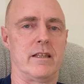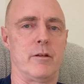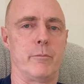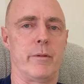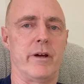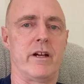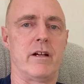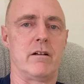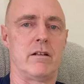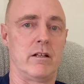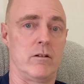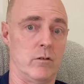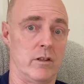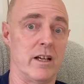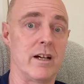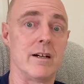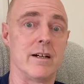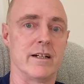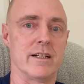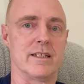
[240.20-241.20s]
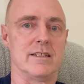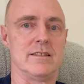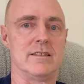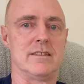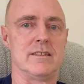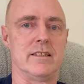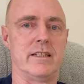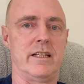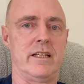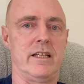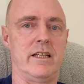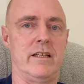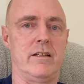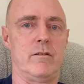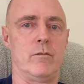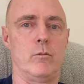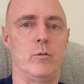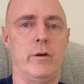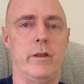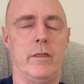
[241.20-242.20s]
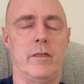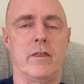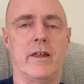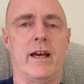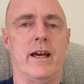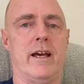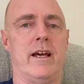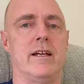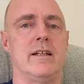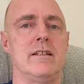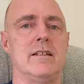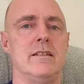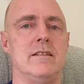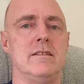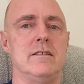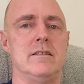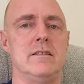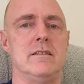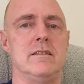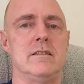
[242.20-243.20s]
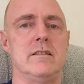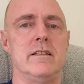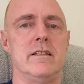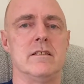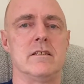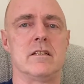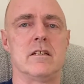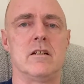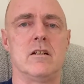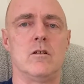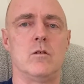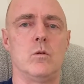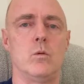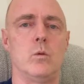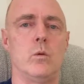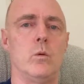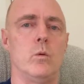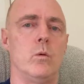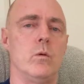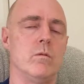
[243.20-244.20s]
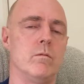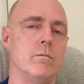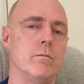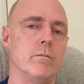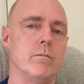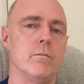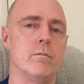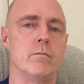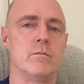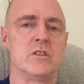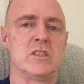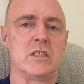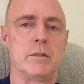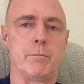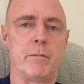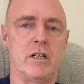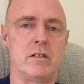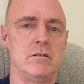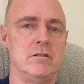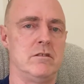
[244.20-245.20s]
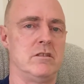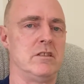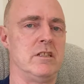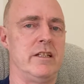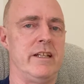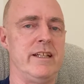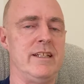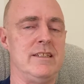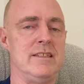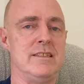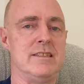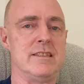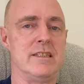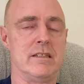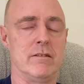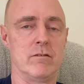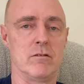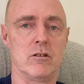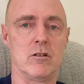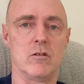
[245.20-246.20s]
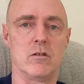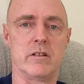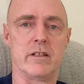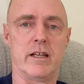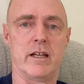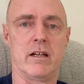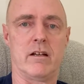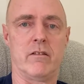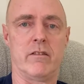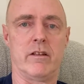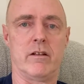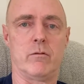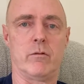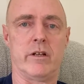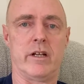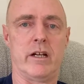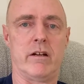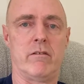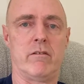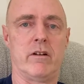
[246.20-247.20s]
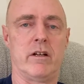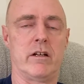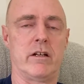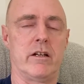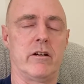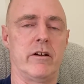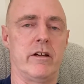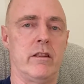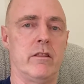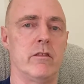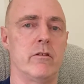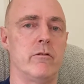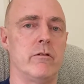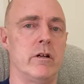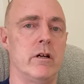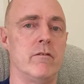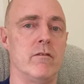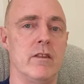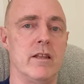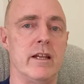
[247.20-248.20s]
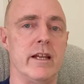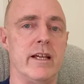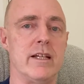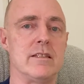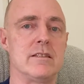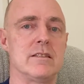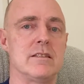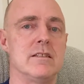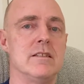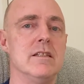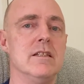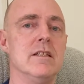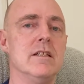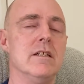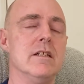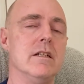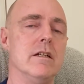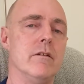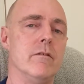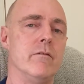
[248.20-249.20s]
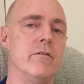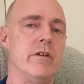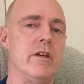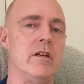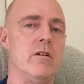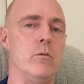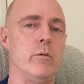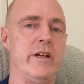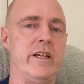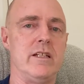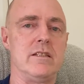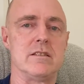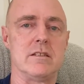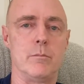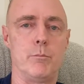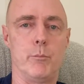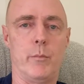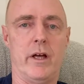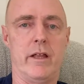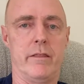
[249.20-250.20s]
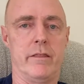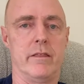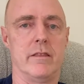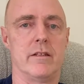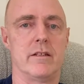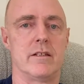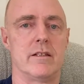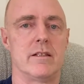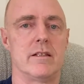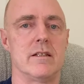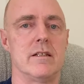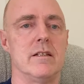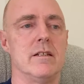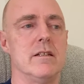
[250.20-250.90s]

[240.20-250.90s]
the parallel that I can see with that is this whole supposed easing of lockdown that we're going through over the next few weeks and months,